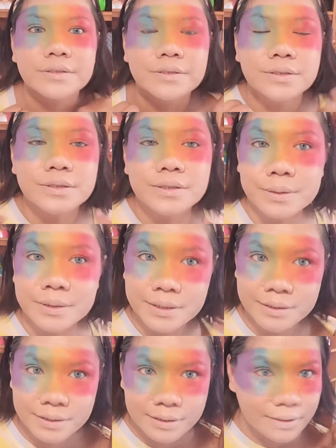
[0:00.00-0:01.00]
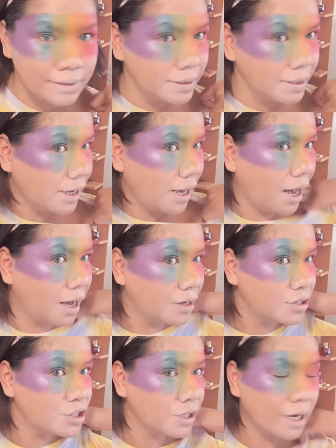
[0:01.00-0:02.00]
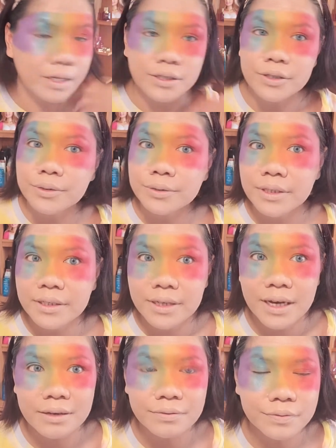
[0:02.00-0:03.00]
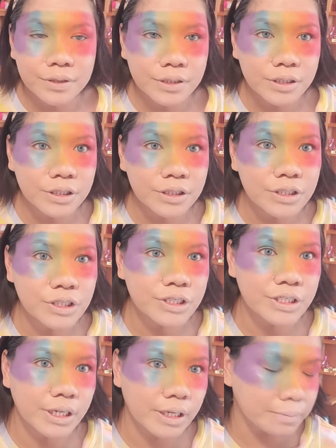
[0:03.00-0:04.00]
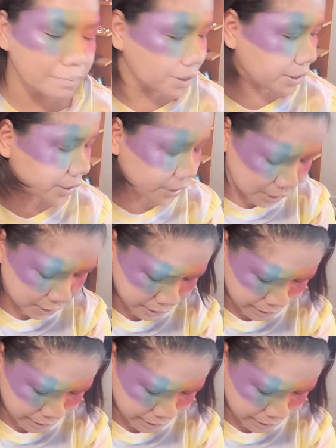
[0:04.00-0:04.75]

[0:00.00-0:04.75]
So this is the eyeshadow that I finished. I'm gonna